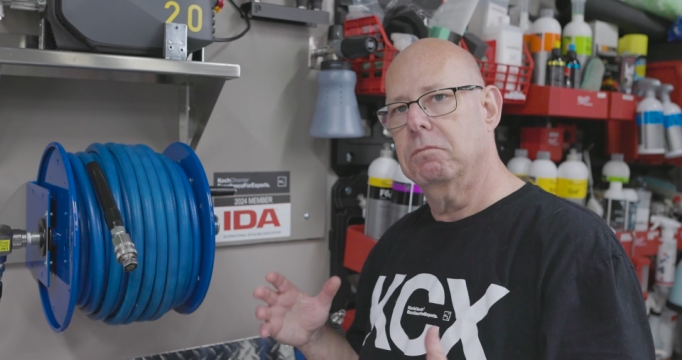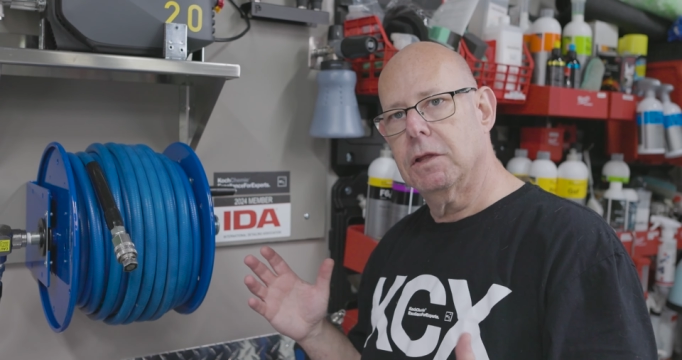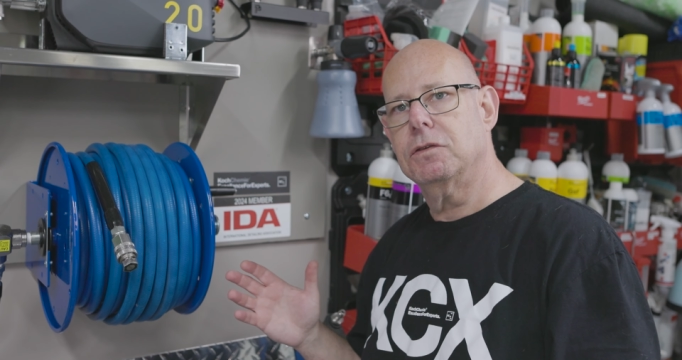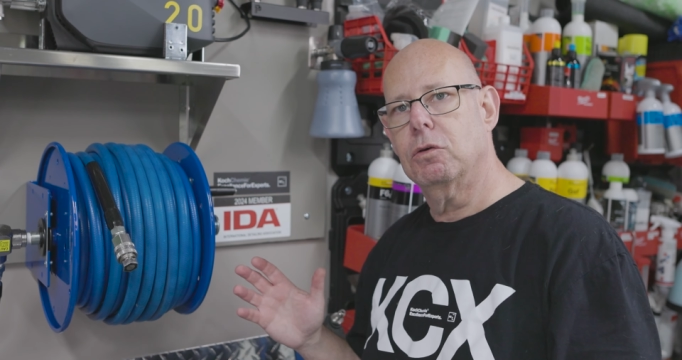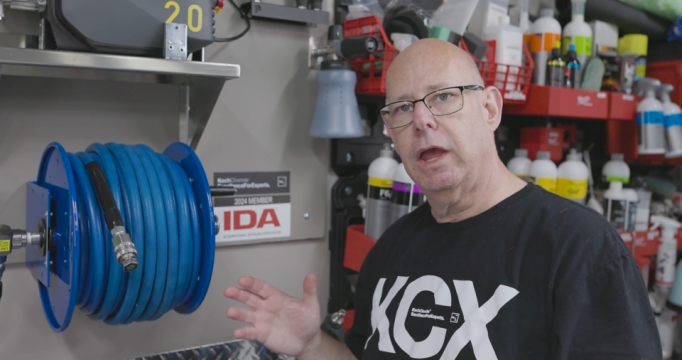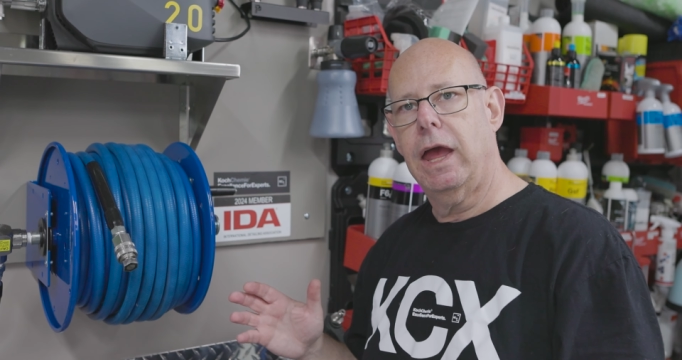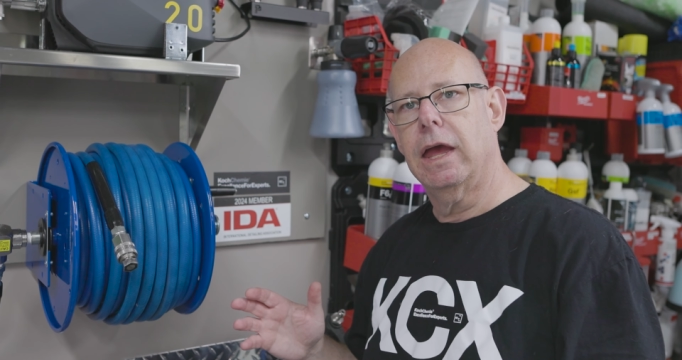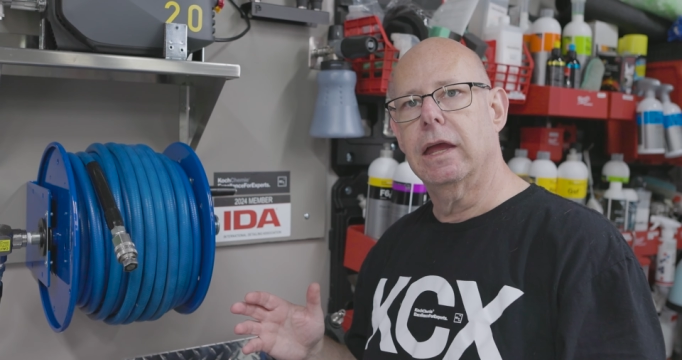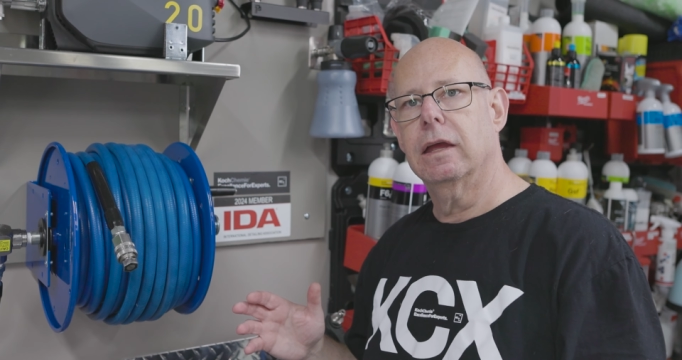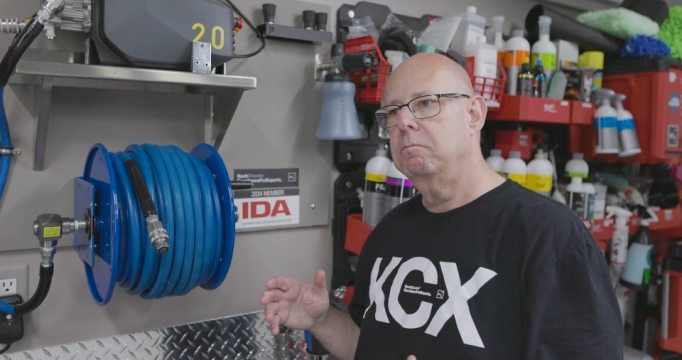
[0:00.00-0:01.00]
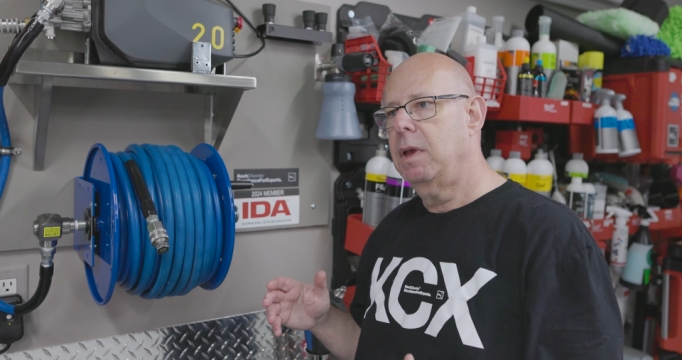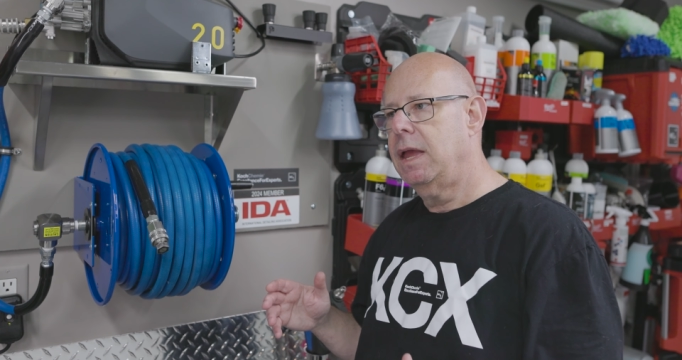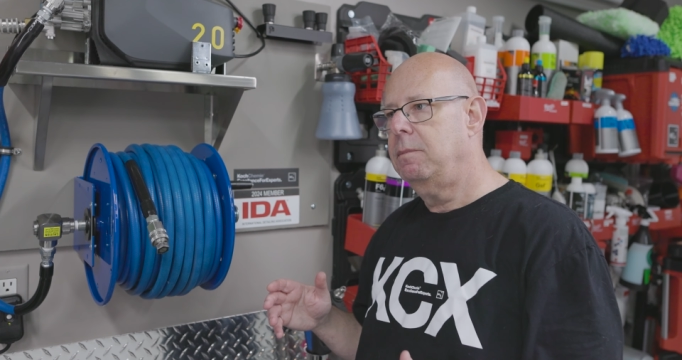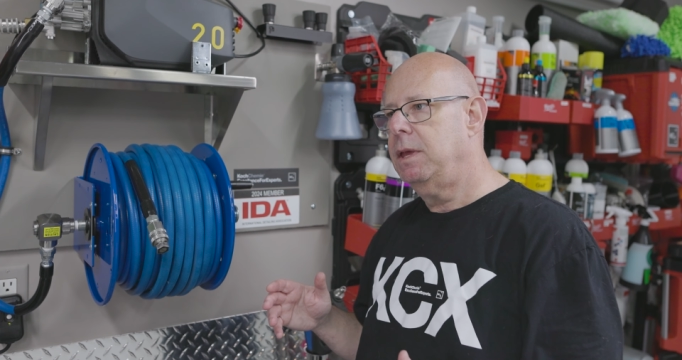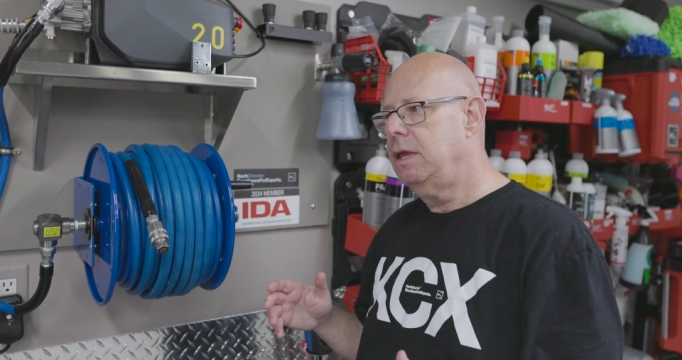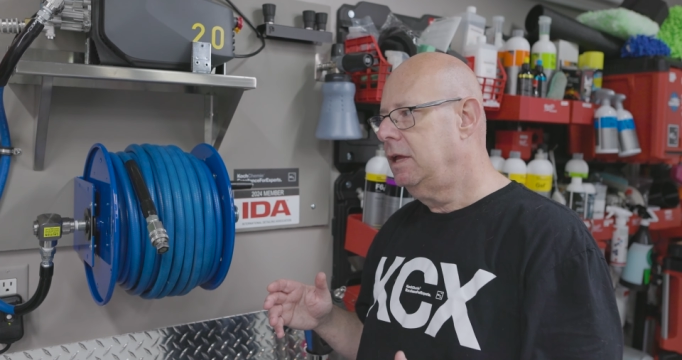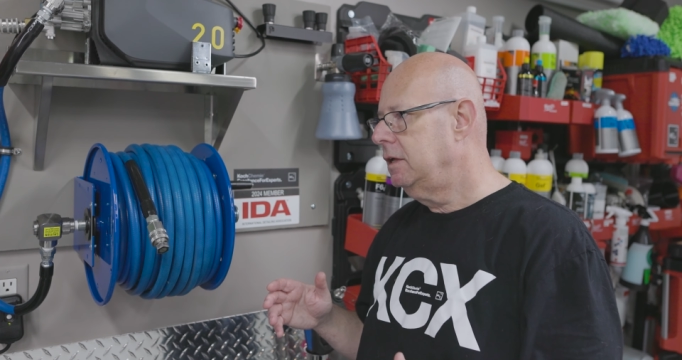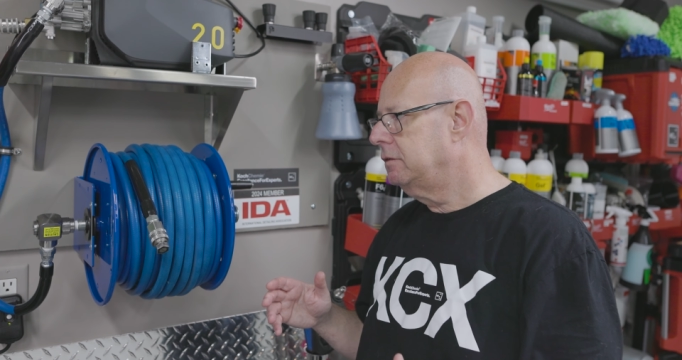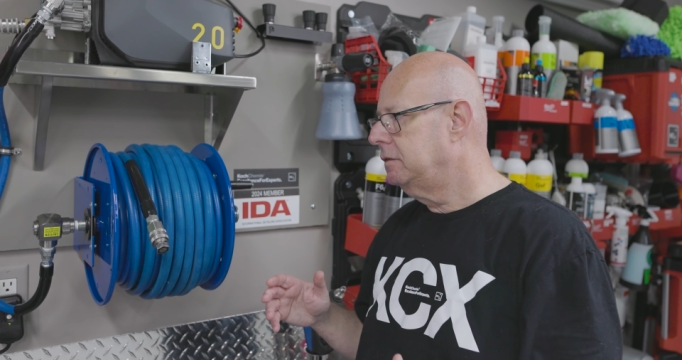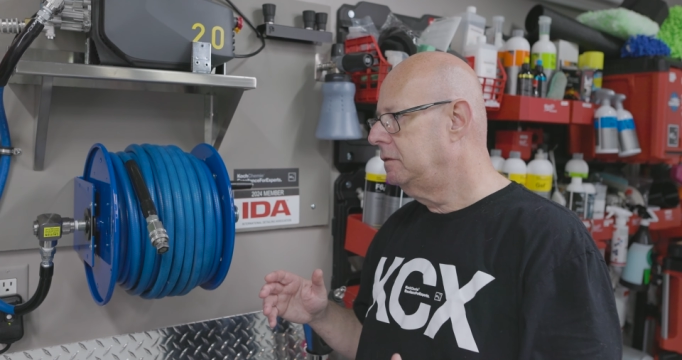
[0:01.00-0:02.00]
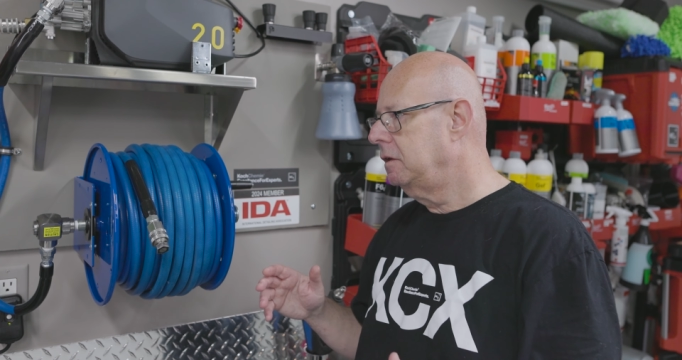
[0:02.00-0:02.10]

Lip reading: That's okay. Maybe it's